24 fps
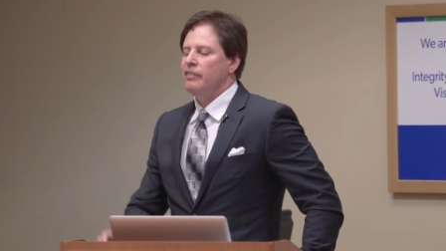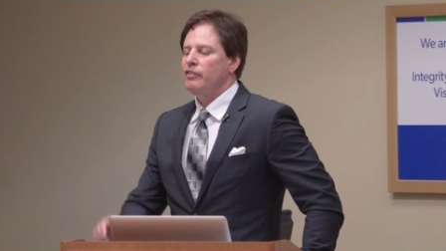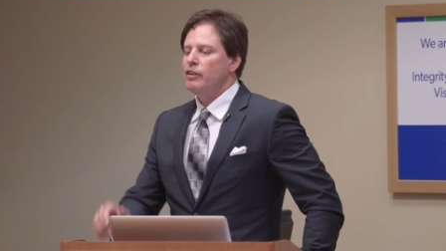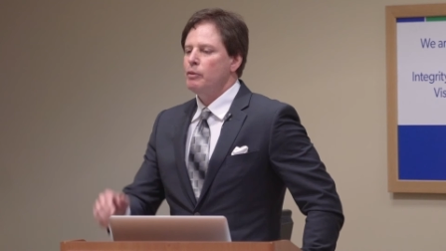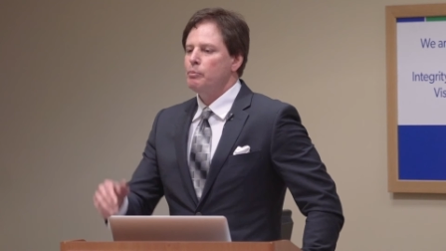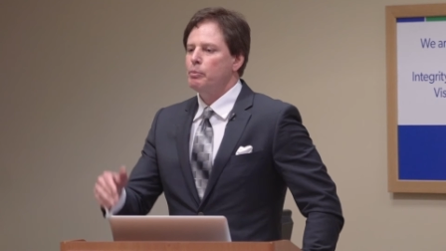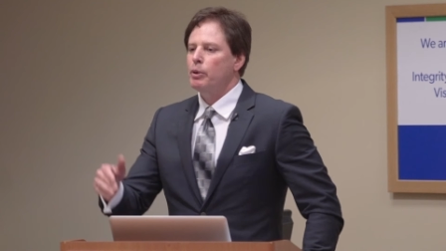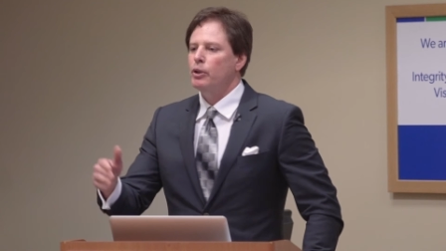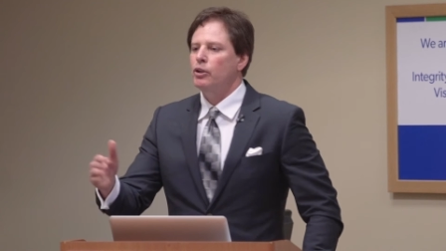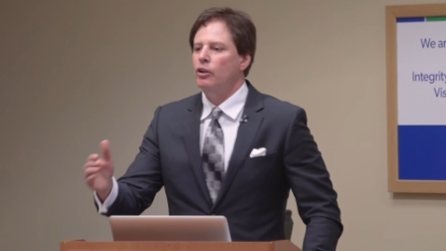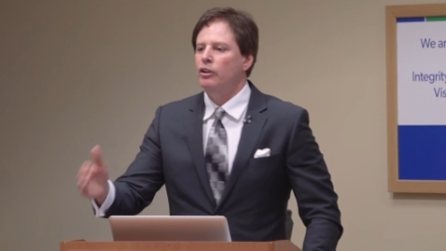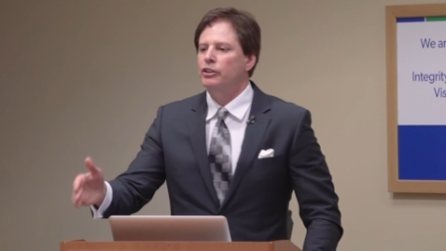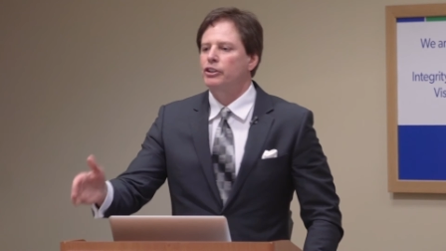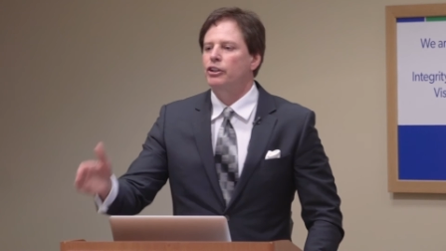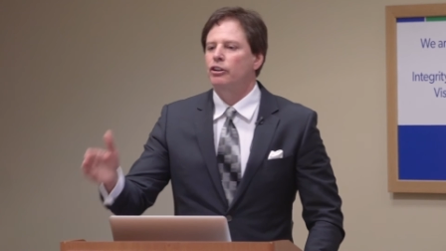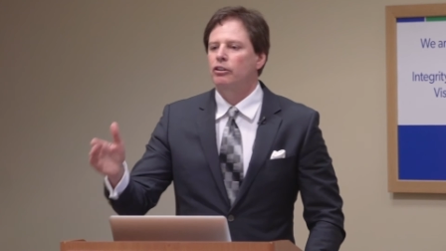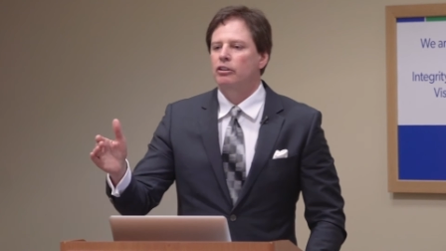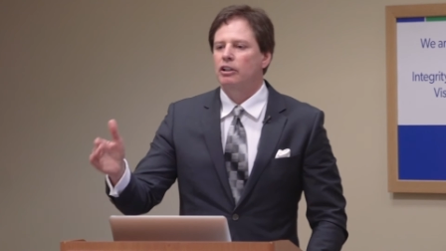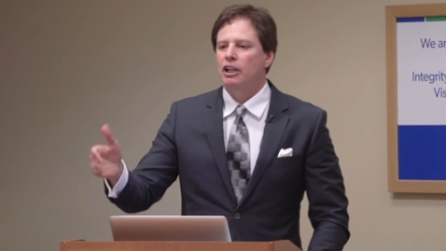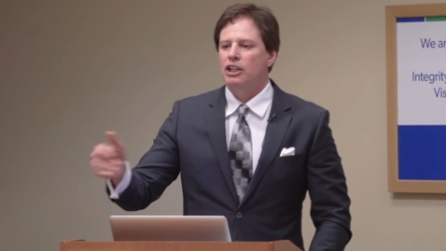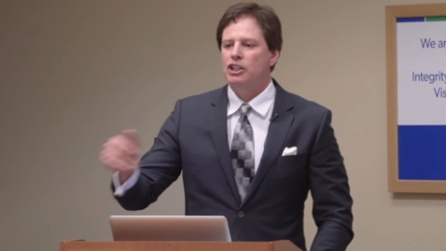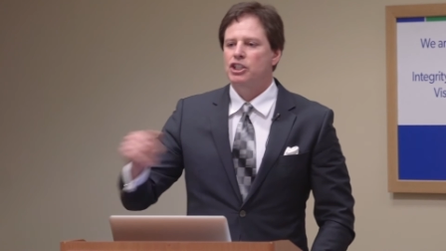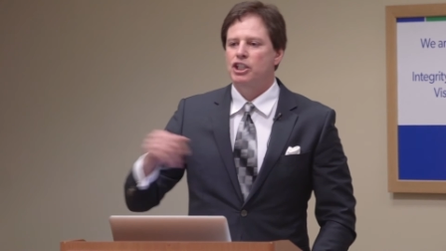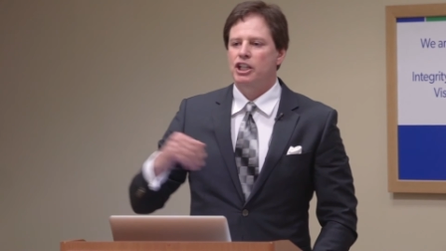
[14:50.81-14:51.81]
if you put on
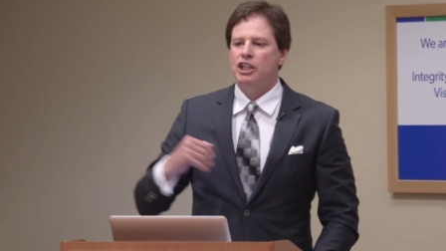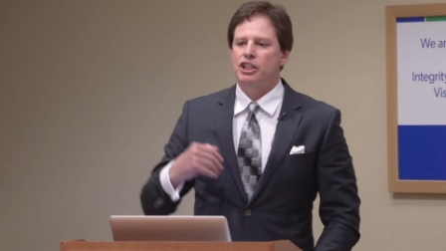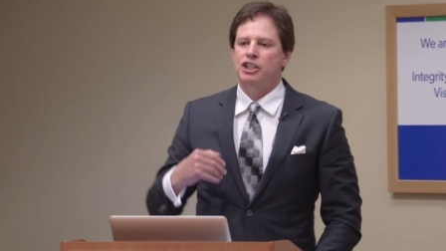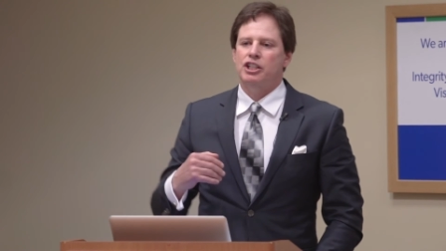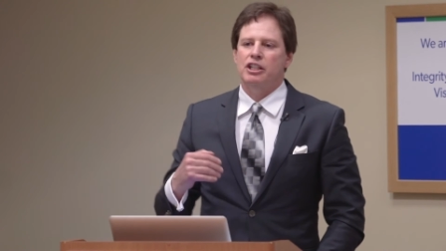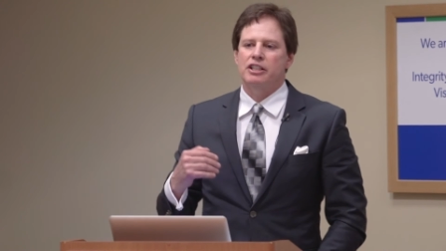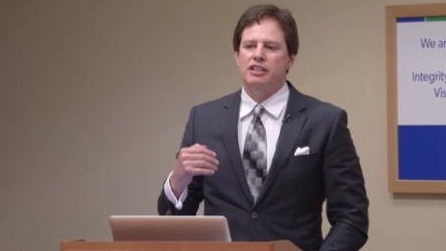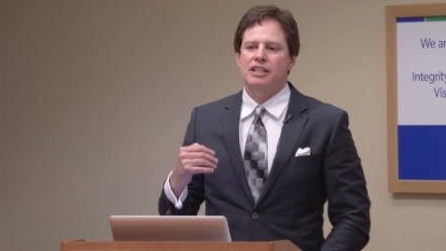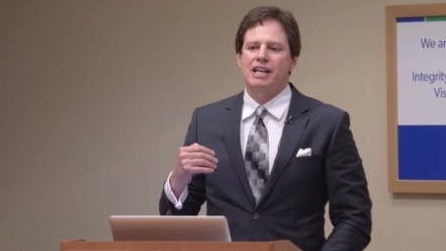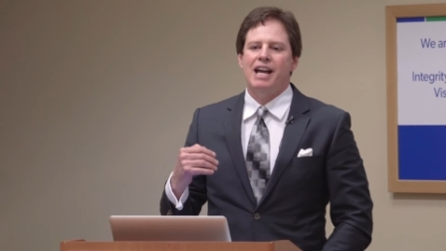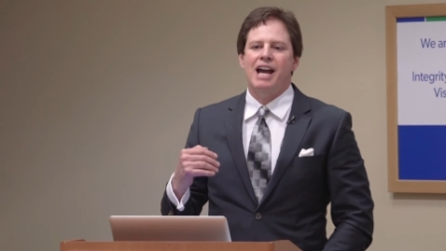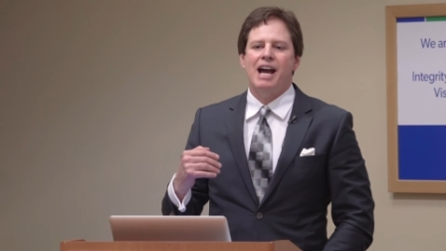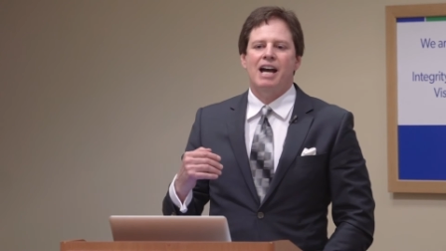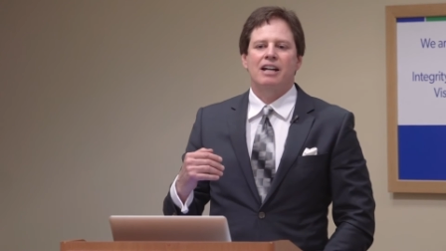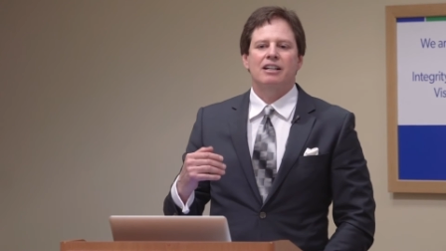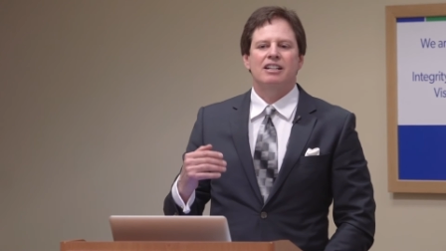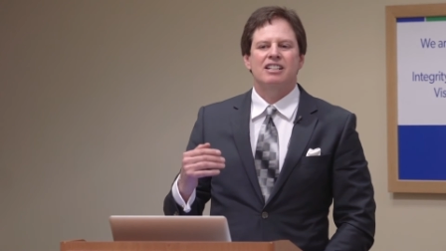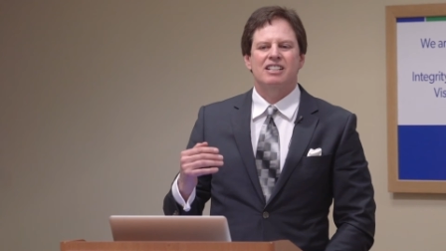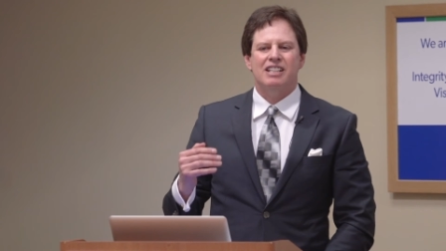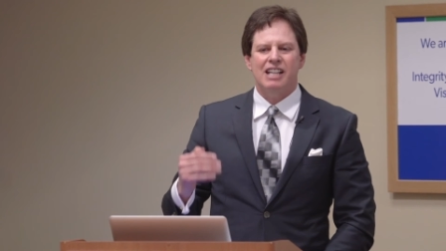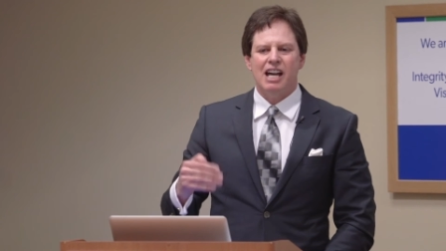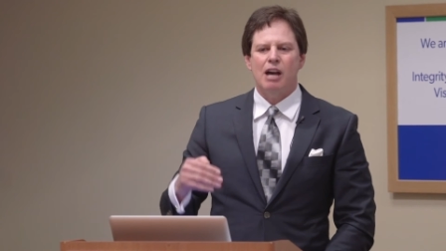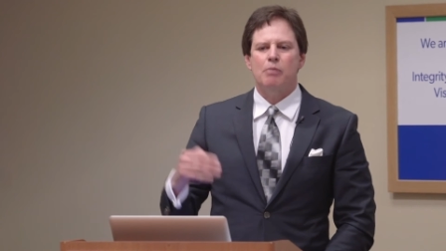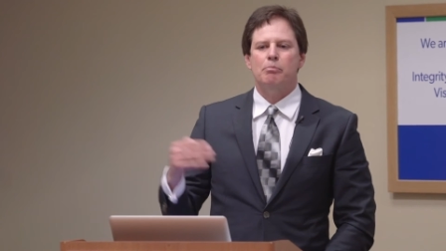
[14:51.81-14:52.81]
your logician's
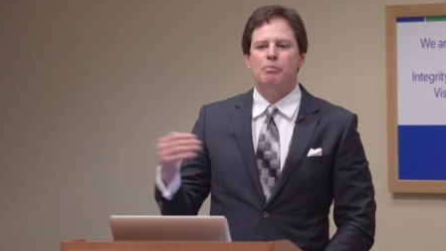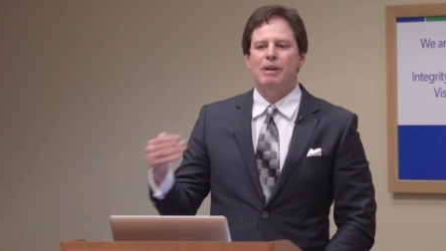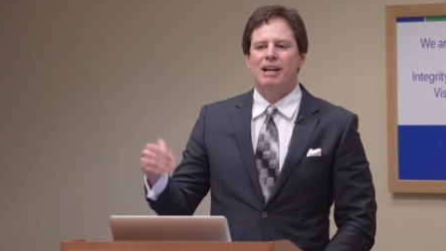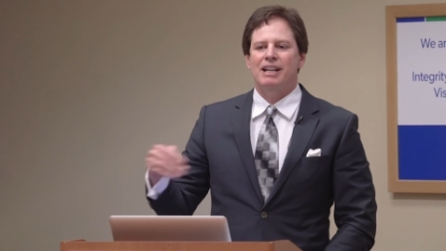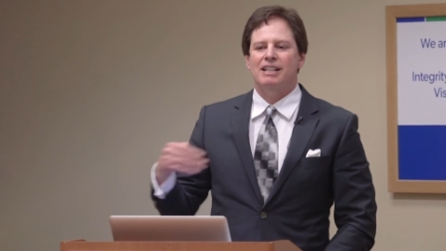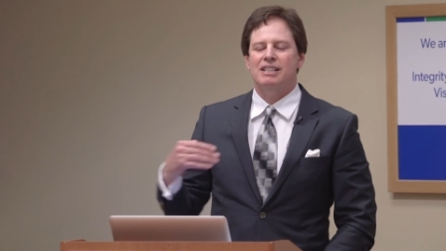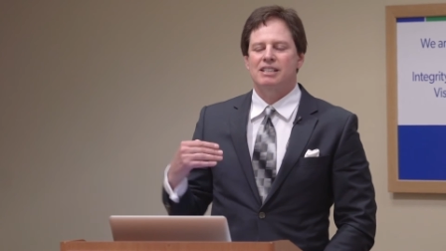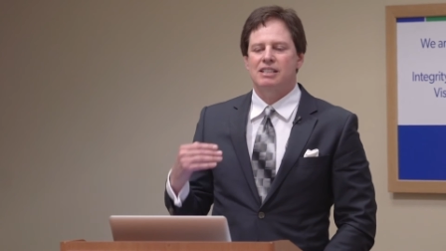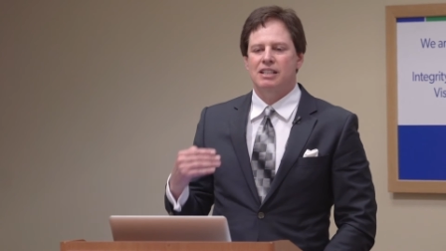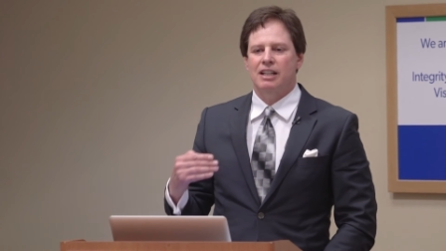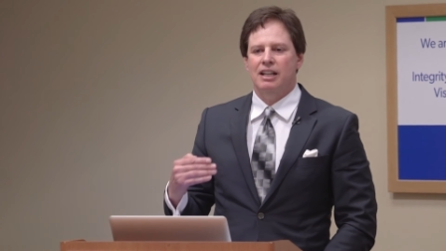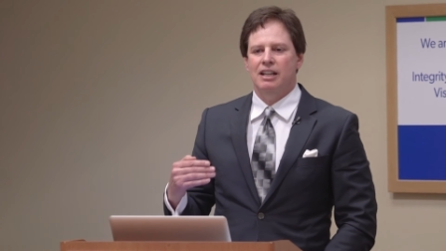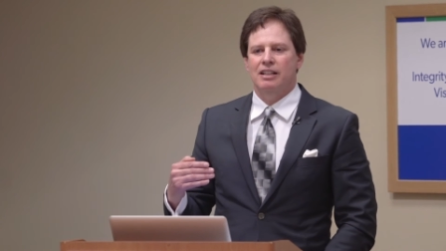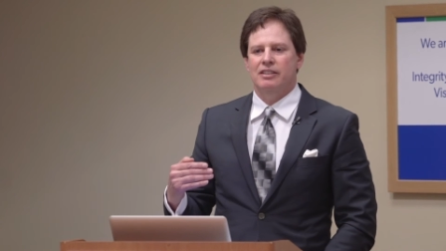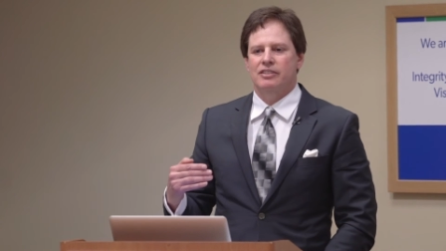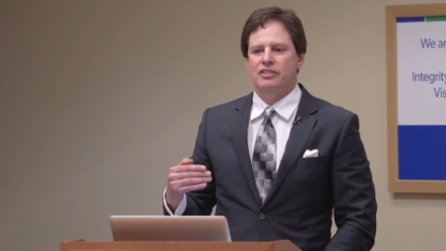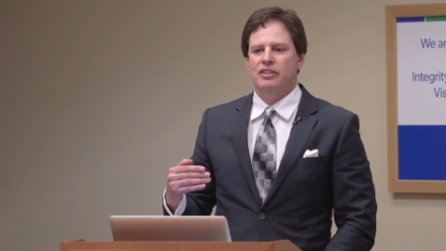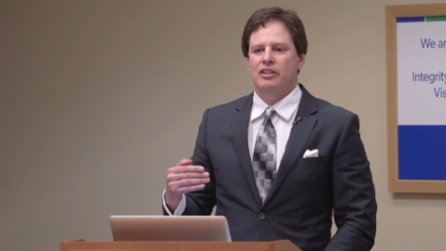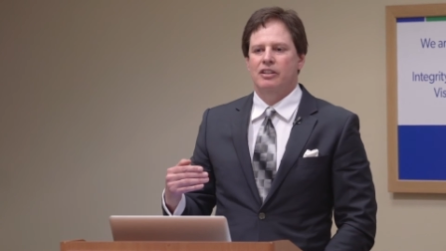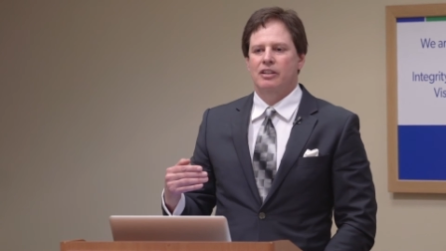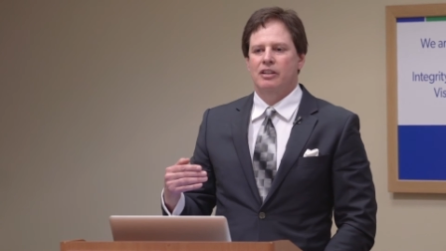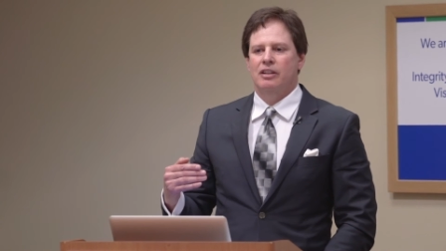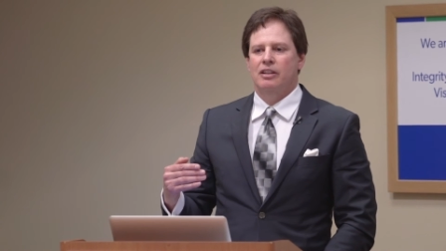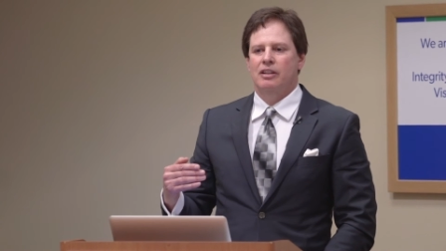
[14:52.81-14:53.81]
hat, does that make
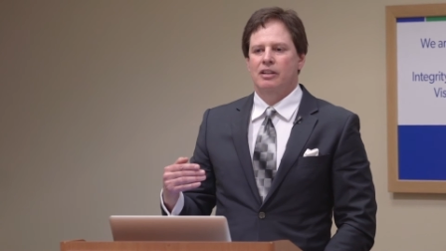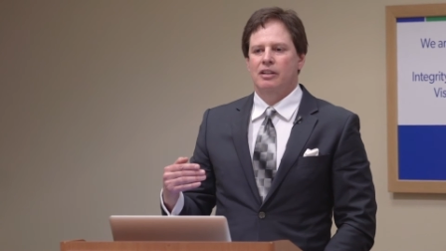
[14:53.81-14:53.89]
sense?